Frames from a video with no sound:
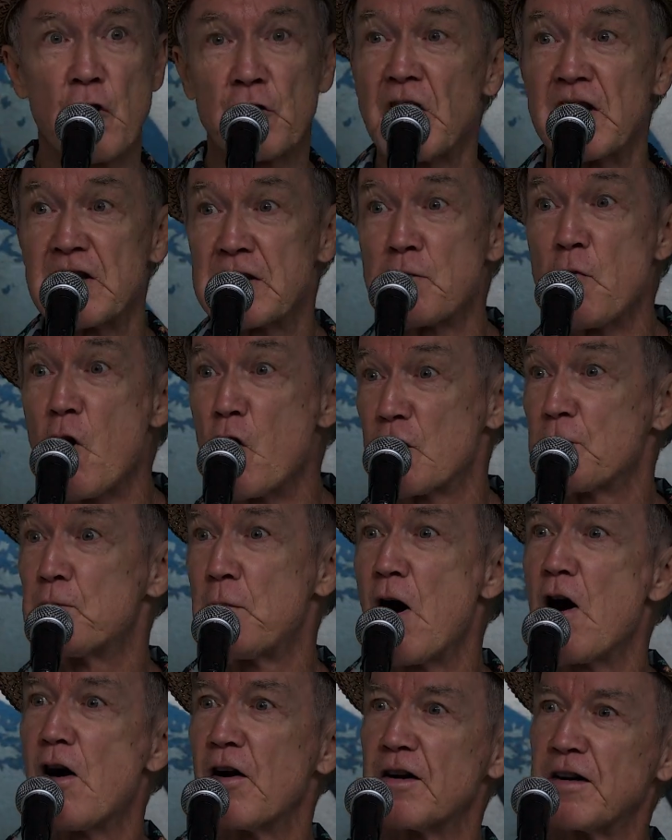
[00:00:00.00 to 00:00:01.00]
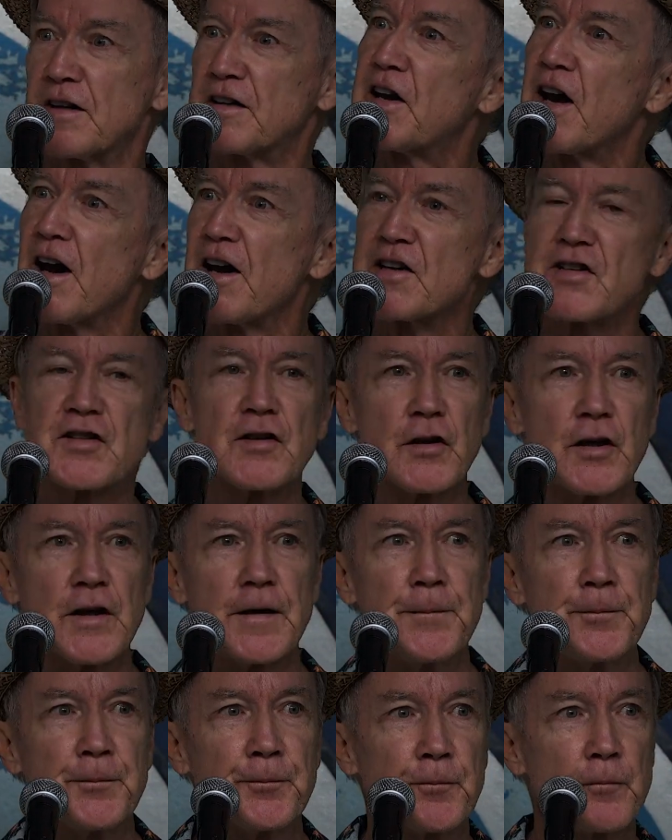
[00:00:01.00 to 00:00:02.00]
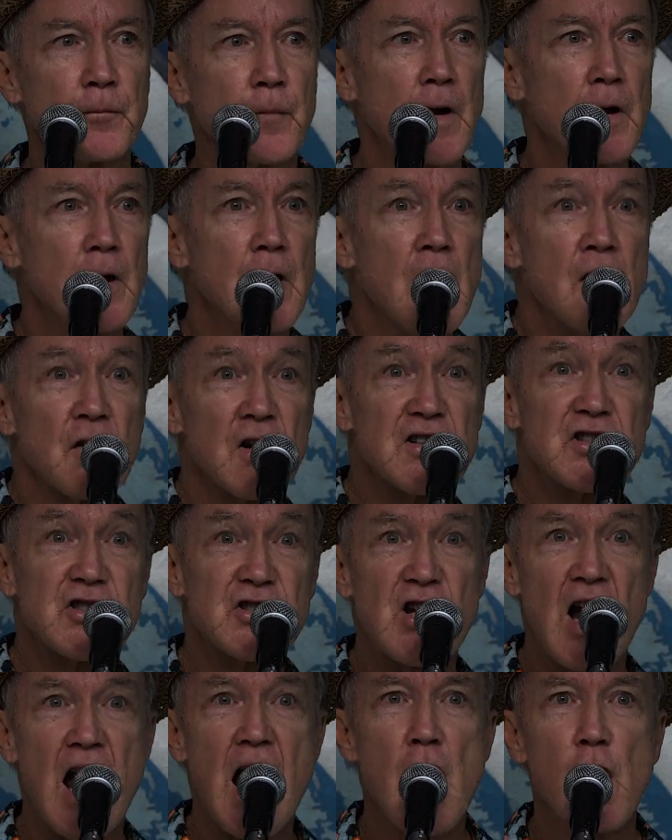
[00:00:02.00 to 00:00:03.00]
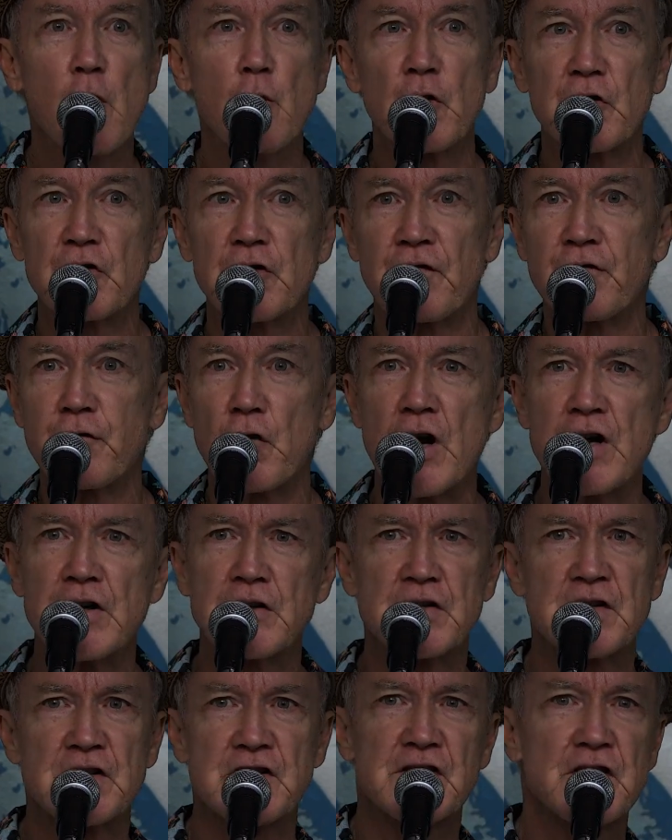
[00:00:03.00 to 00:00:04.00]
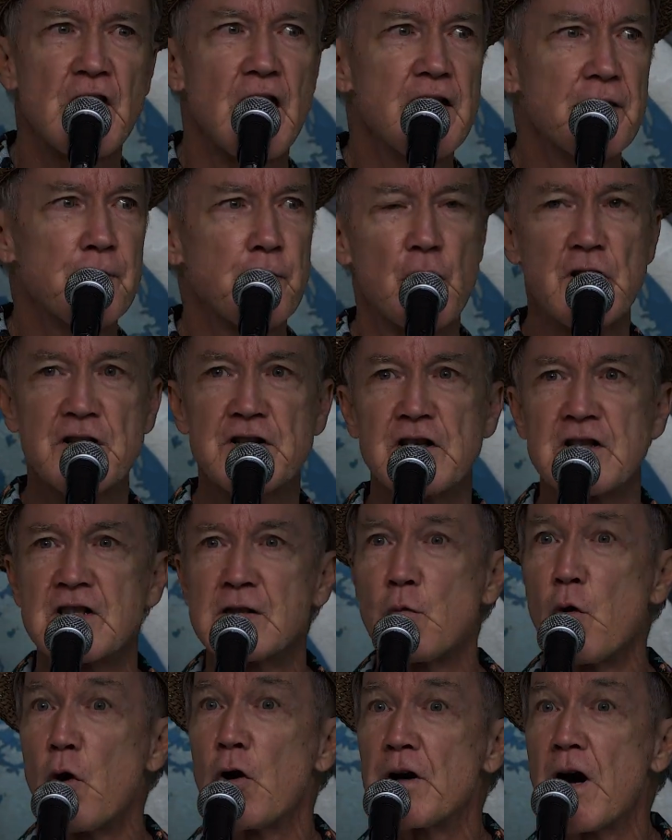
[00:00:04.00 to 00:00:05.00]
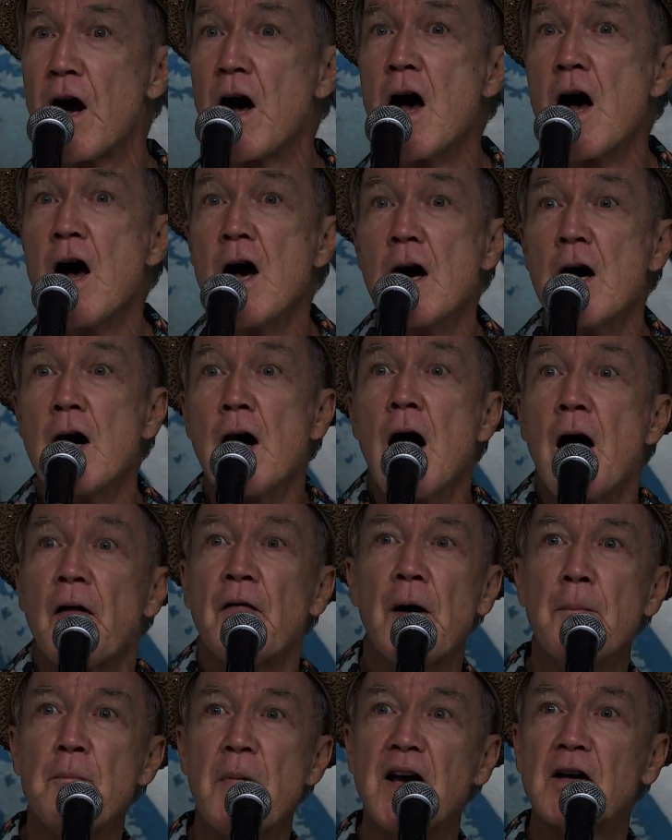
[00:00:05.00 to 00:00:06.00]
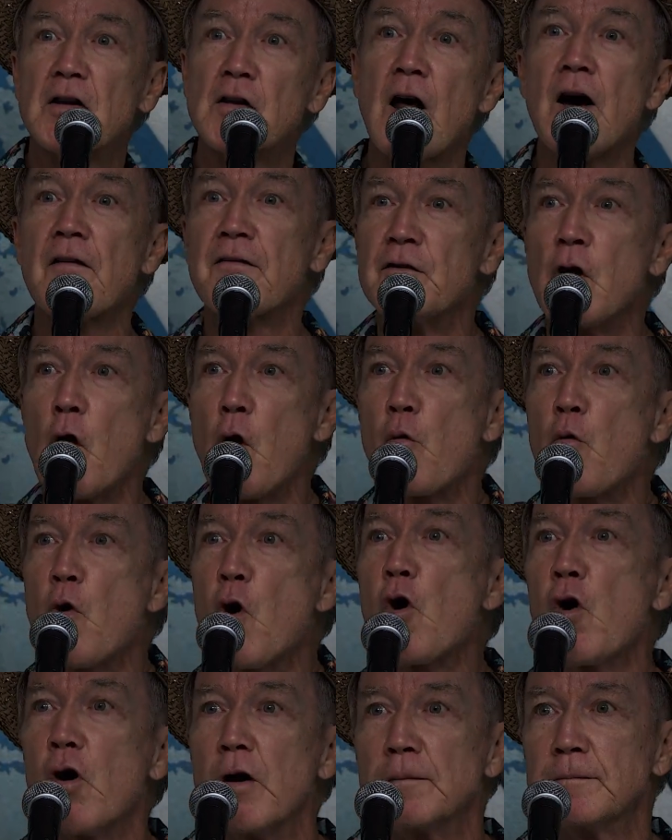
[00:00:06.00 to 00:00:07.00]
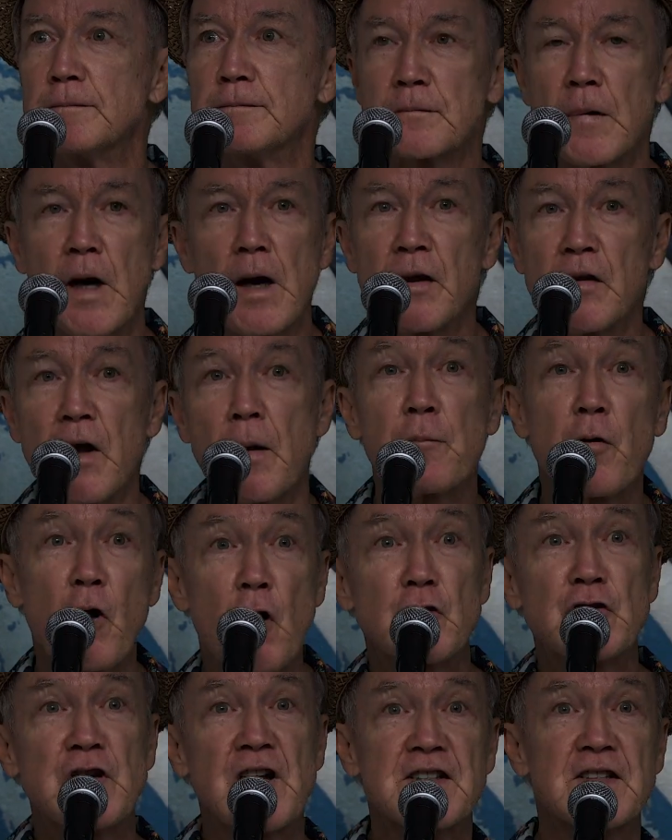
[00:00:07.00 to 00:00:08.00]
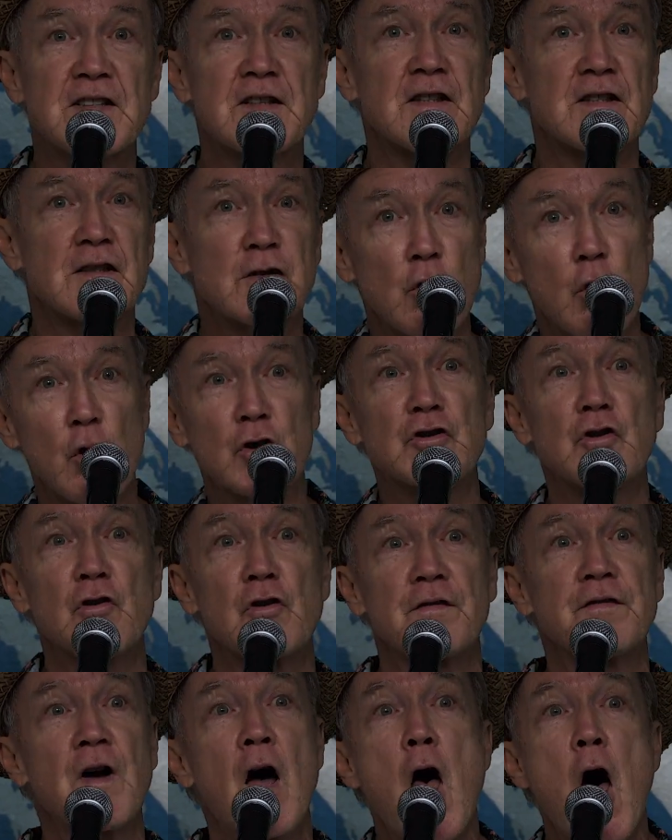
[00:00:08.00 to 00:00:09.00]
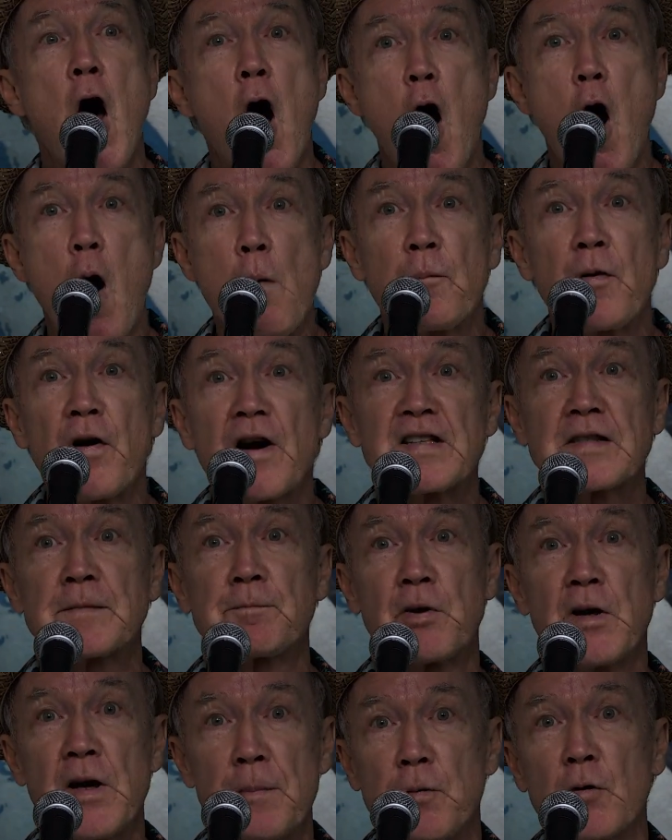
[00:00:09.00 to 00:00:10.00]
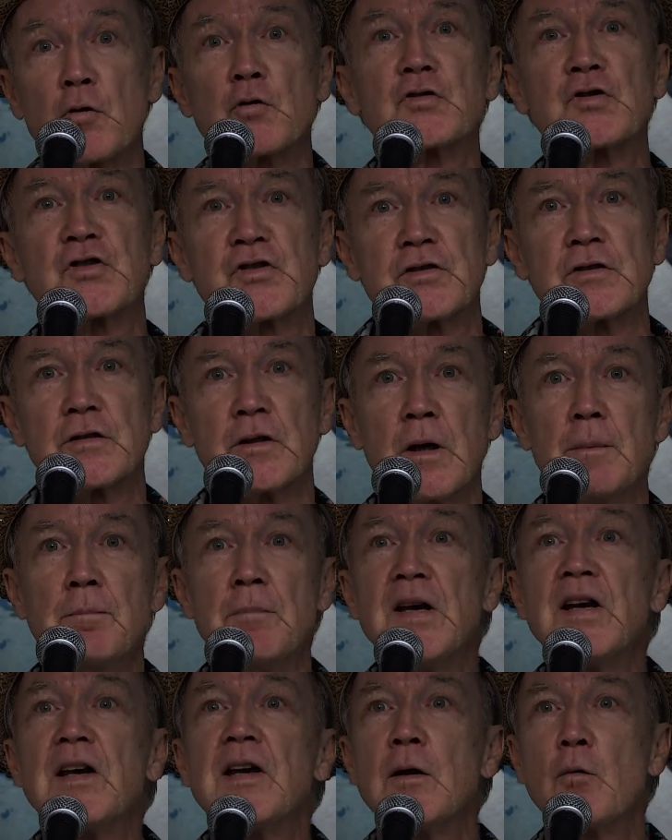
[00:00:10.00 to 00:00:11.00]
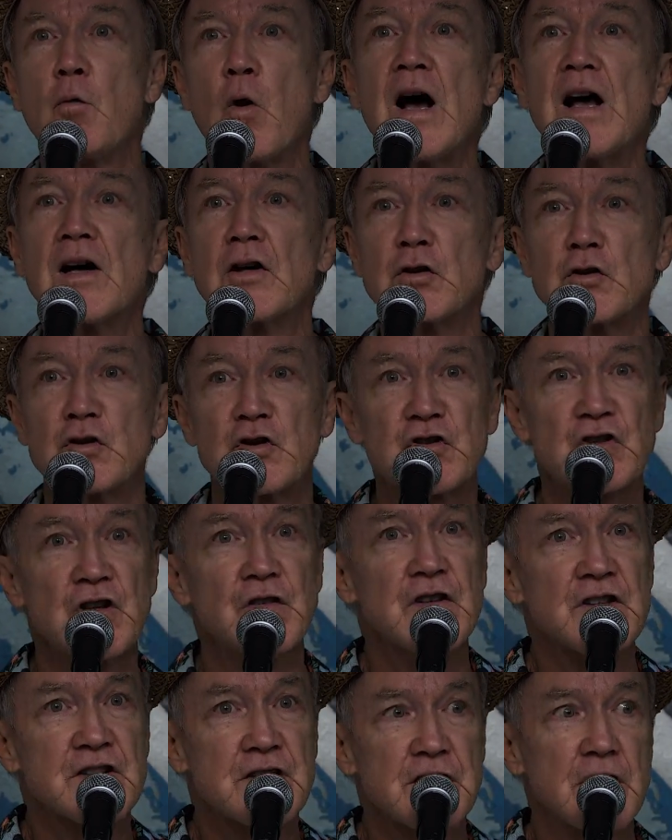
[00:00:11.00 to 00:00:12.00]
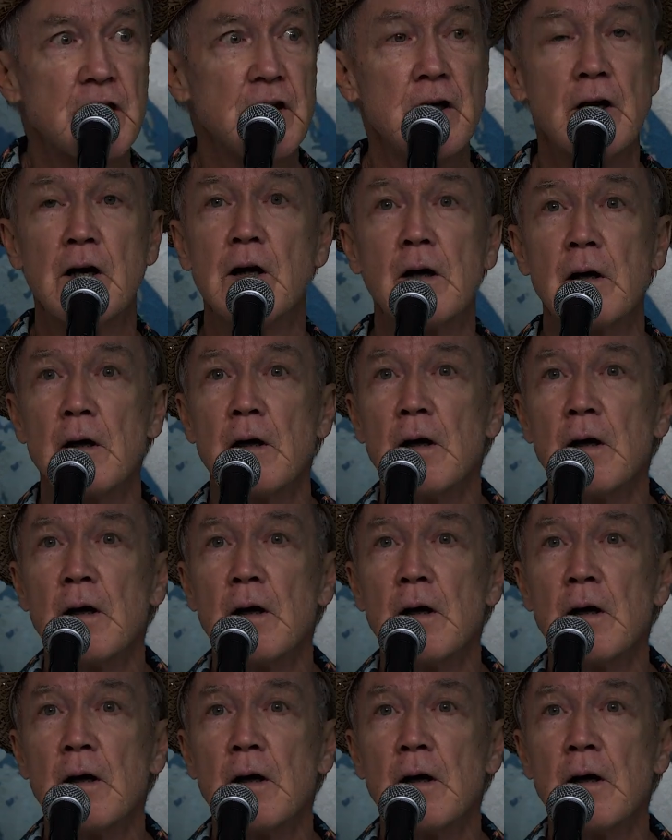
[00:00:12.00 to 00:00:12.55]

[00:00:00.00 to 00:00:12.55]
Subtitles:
They smoke pot occasionally. They shower with a friend to save precious water. They make love, not war. And they protest the slaughter of oppressed peoples and minke whales in the sea.